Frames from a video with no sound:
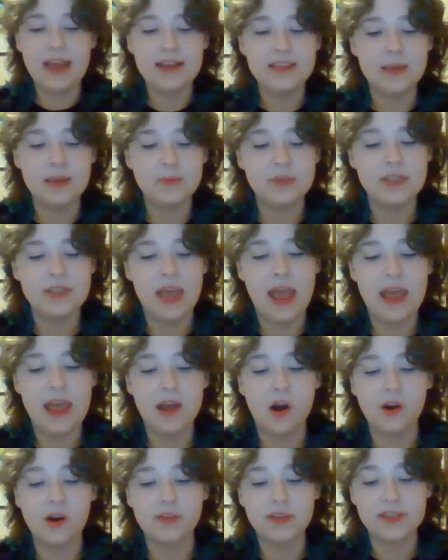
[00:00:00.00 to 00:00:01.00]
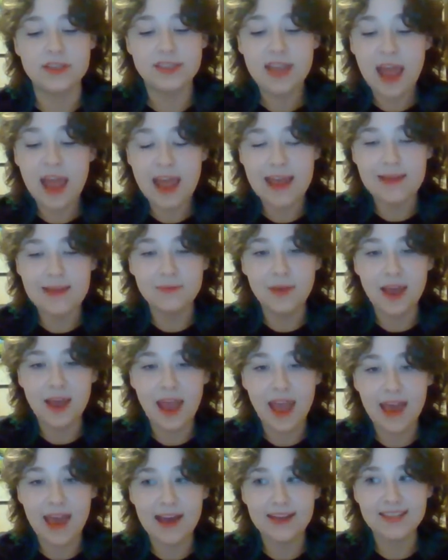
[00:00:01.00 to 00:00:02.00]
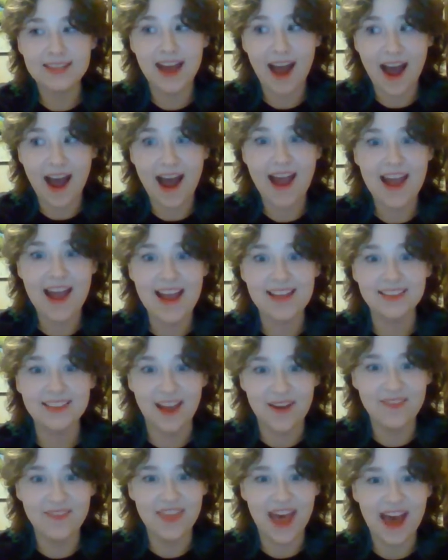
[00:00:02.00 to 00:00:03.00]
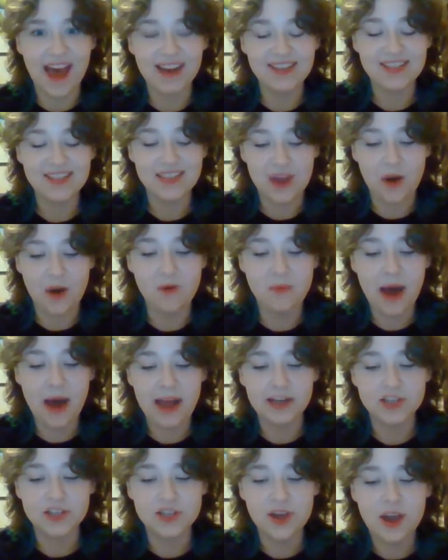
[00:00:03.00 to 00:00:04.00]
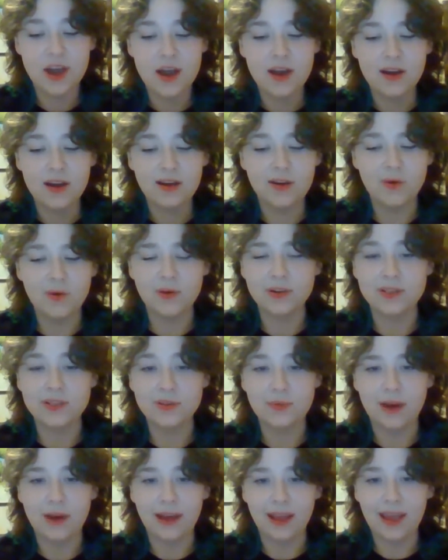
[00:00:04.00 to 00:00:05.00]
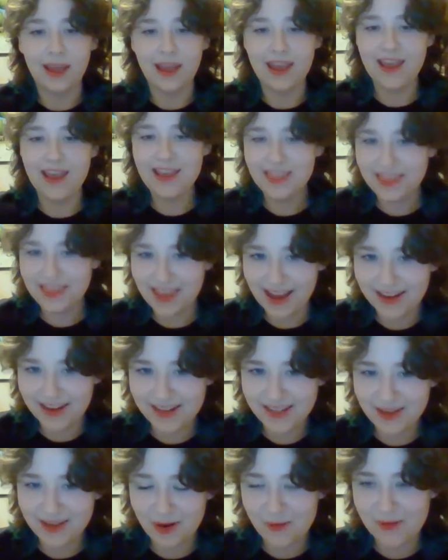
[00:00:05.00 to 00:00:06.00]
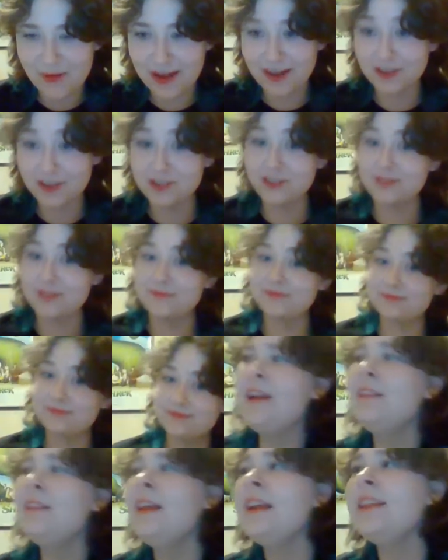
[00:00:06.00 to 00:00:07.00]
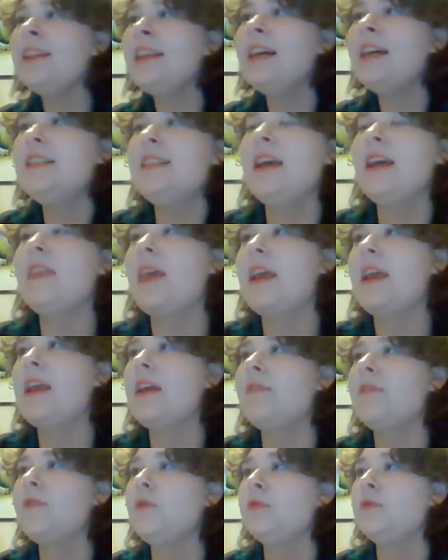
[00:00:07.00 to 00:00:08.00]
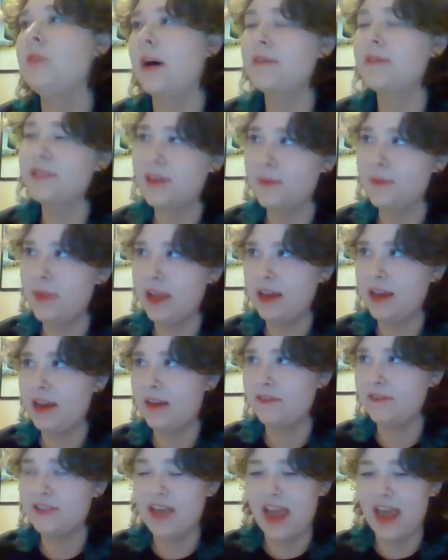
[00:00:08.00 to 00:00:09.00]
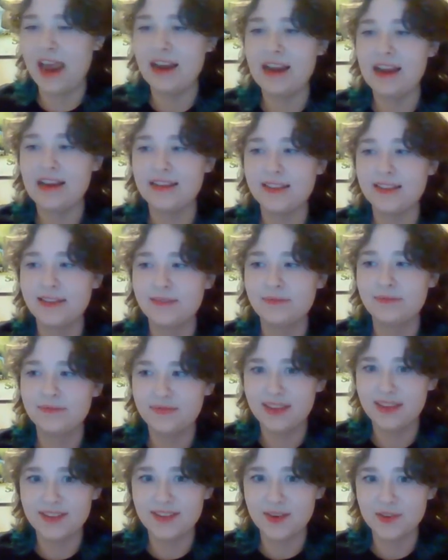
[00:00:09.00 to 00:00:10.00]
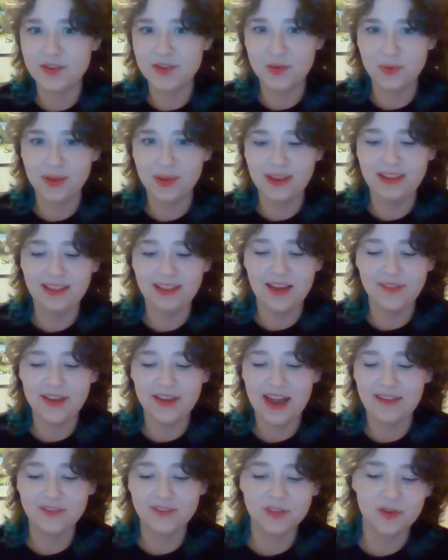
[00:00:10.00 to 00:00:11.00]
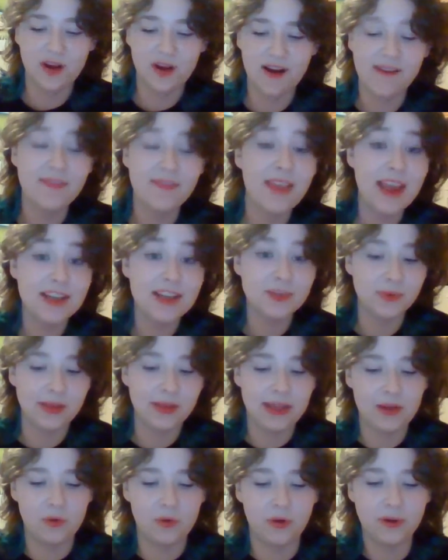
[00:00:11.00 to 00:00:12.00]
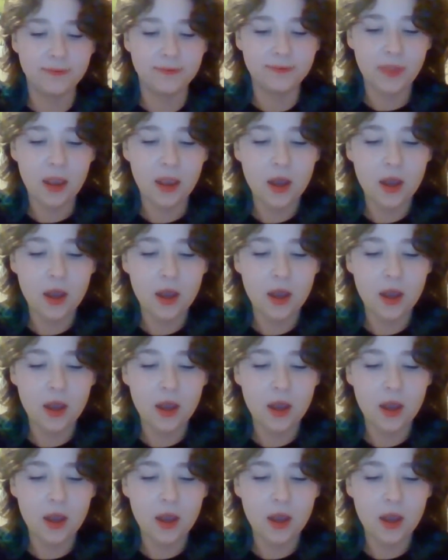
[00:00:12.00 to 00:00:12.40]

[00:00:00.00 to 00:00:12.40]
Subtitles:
ends up saying are the same, and I love that so much. Or do I hate that so much? I like the idea that if you love something enough to hate it, then don't you really love it after all? It's really cool.